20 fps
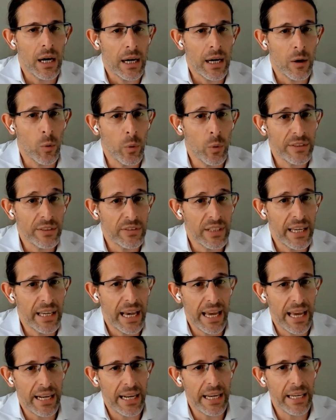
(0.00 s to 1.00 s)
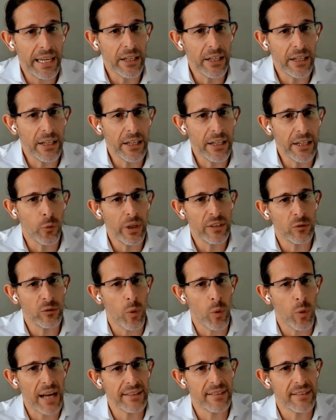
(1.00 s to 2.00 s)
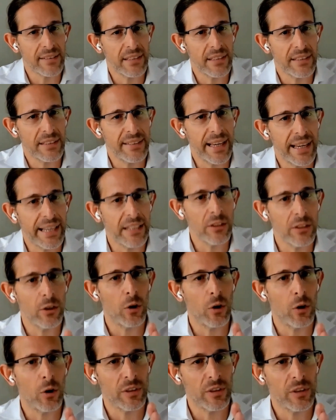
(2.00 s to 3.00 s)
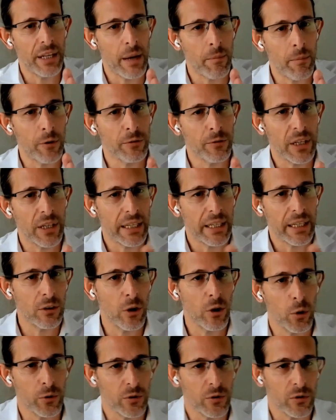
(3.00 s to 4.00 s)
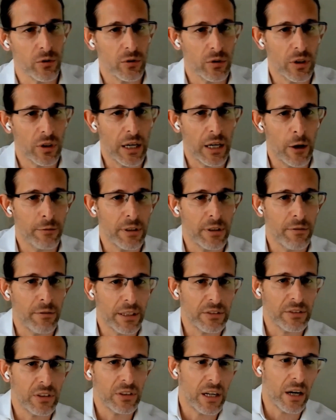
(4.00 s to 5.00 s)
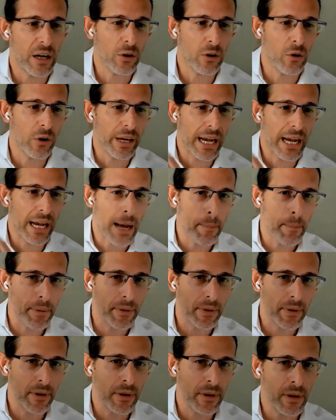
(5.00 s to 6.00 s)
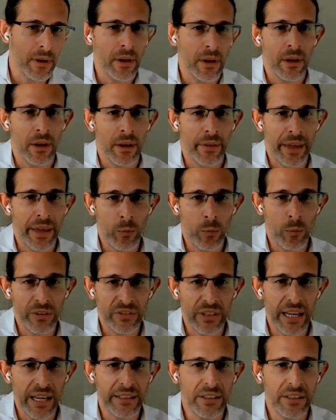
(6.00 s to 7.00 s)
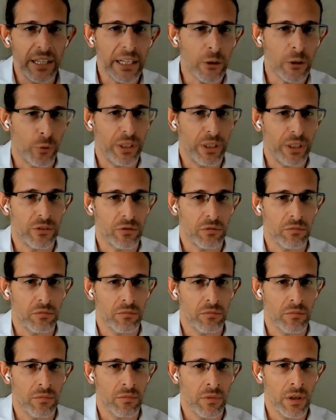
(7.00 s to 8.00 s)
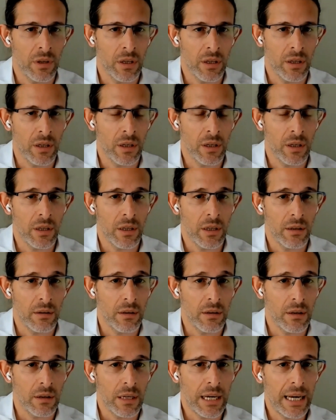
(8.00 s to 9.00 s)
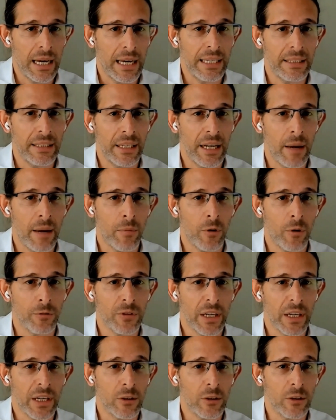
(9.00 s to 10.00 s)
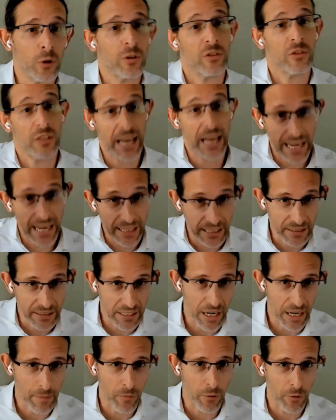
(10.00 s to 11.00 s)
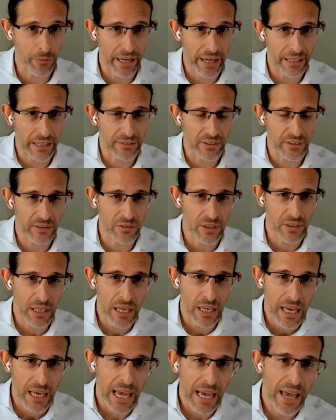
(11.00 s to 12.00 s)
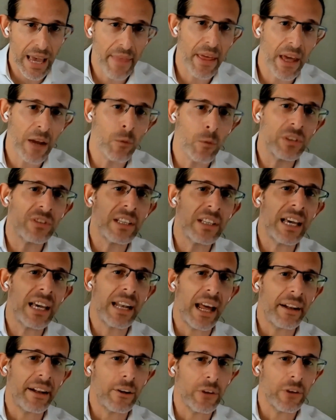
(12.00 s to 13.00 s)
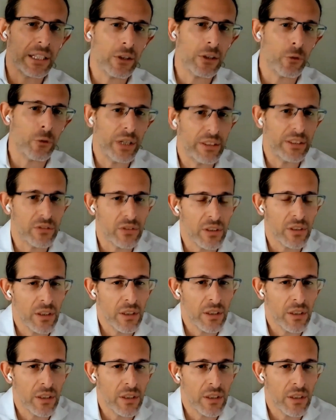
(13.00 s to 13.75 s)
we see an increase once the second dose, the number of second dose of the vaccine are going up, then we see a decrease in the number of second doses and in the number of cases, and then we see another increase